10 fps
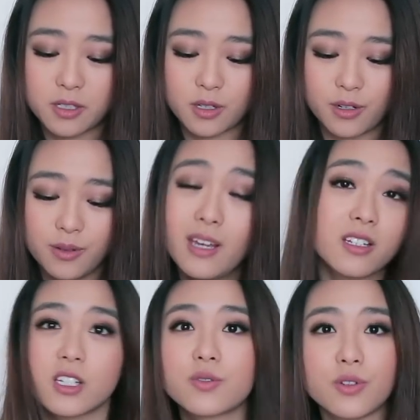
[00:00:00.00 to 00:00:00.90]
So yeah,
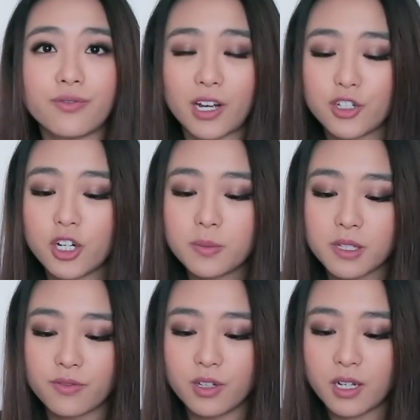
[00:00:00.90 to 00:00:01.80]
that's to find jobs
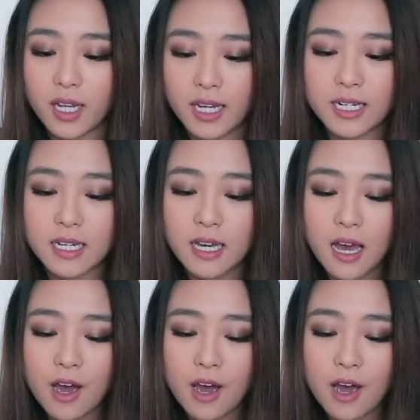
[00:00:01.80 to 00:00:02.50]
if you need.